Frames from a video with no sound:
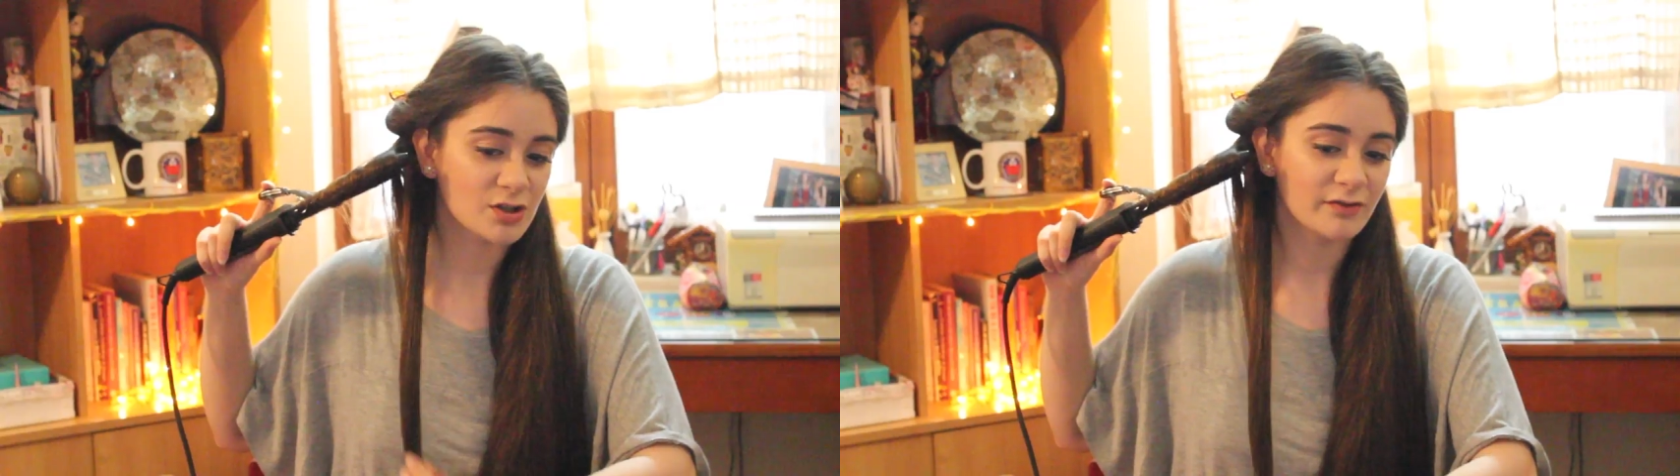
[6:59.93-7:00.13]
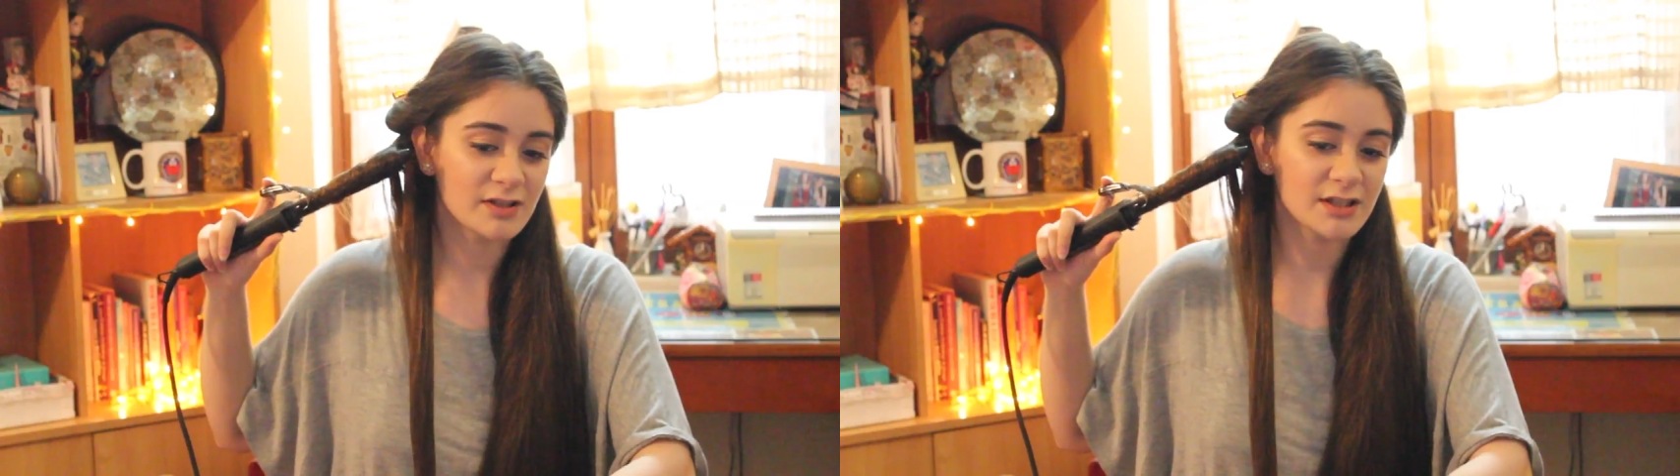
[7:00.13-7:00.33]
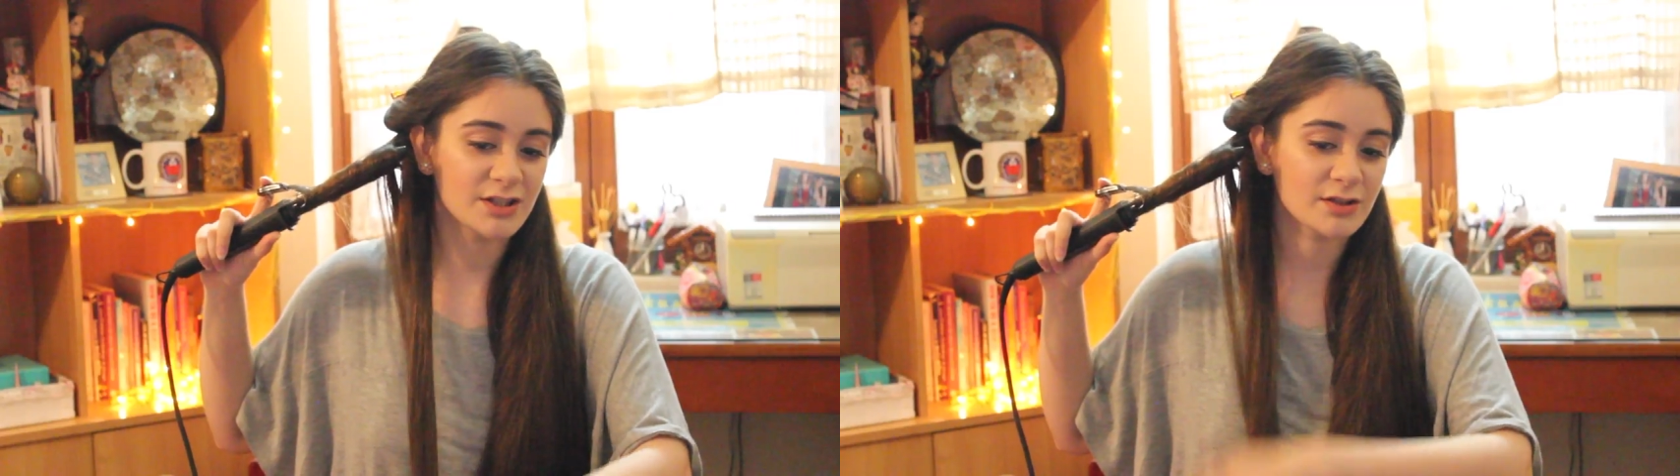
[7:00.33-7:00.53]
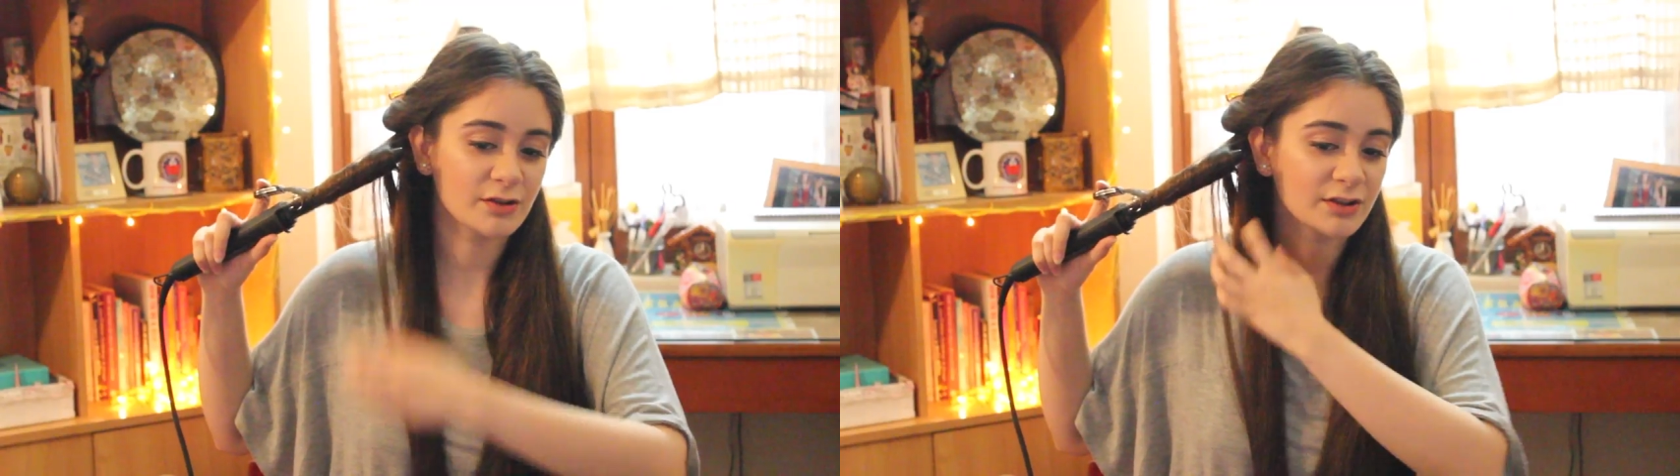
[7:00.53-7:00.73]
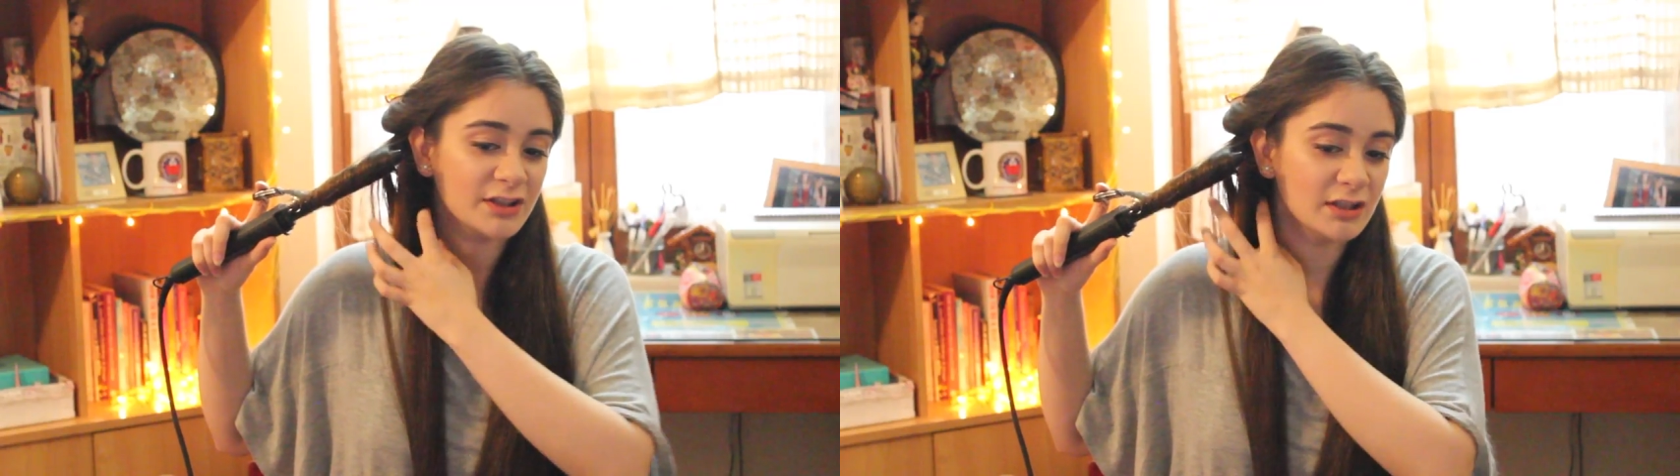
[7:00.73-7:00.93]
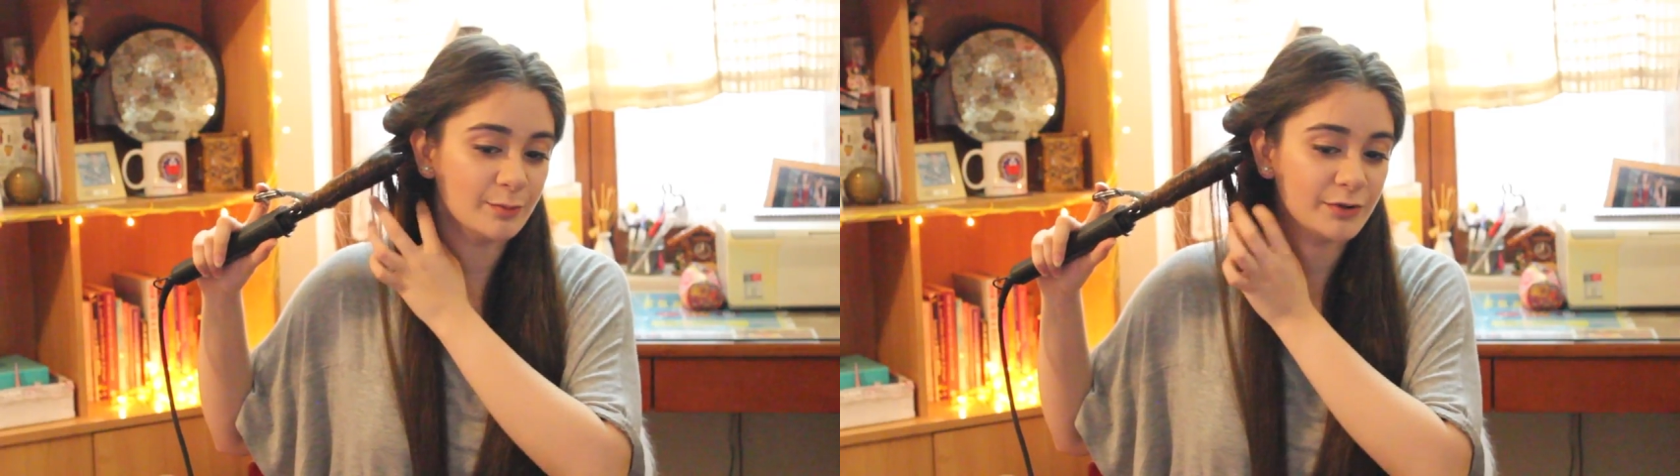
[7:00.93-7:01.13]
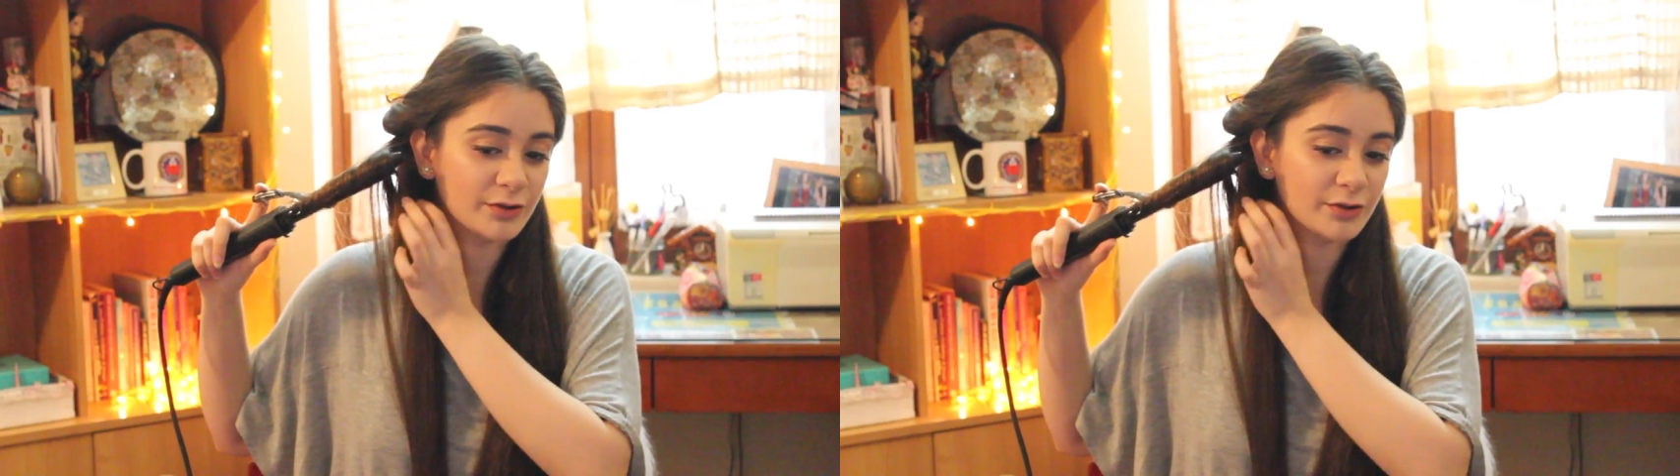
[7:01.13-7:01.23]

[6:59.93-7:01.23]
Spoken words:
it's obviously just gonna keep,